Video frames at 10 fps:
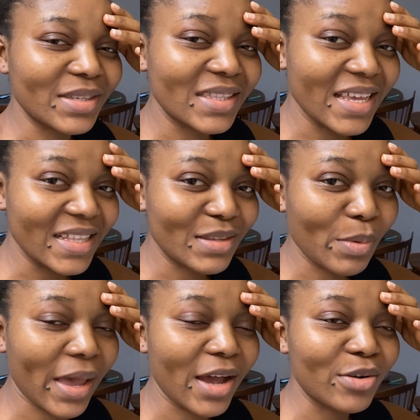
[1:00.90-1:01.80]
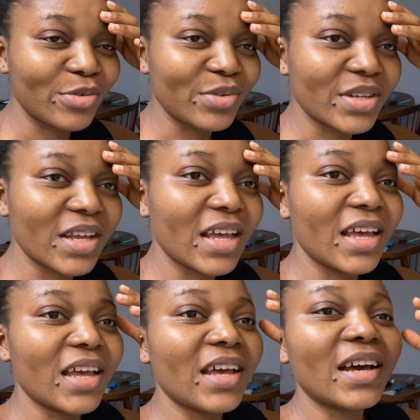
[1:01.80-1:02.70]
state where I could
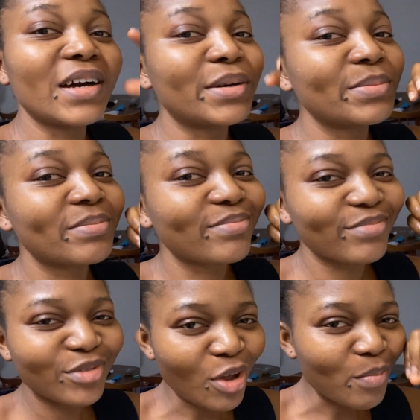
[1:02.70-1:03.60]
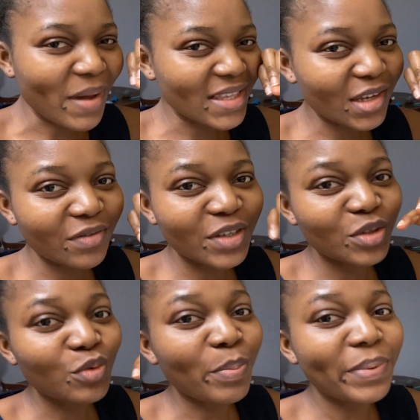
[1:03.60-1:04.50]
talk myself
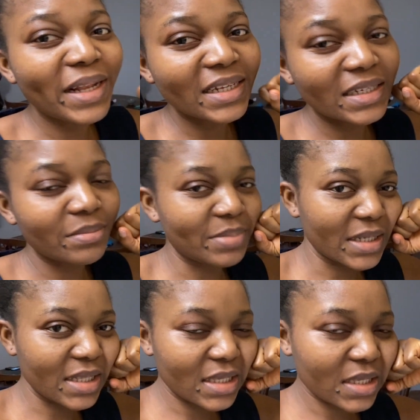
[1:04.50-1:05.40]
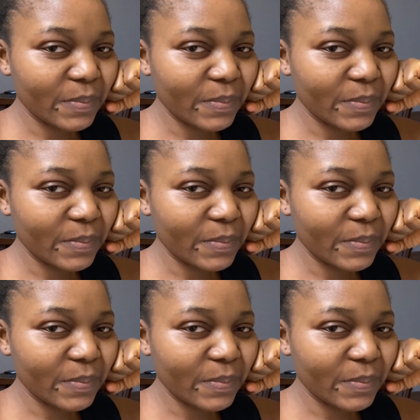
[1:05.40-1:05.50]
into peeling the beans.